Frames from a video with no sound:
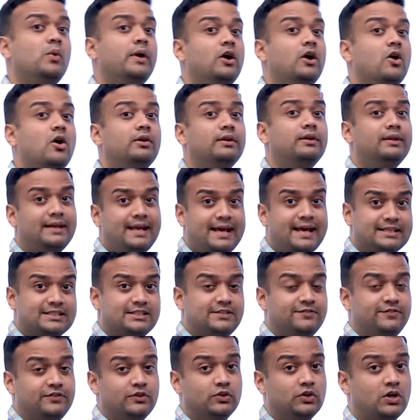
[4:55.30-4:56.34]
we go to the
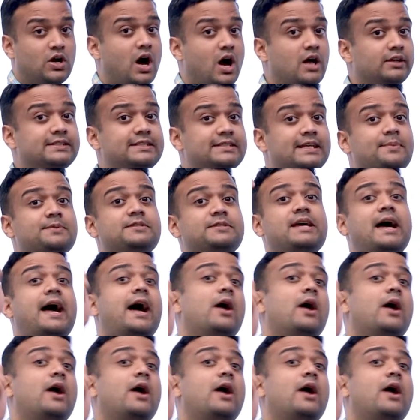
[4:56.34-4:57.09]
next few concepts,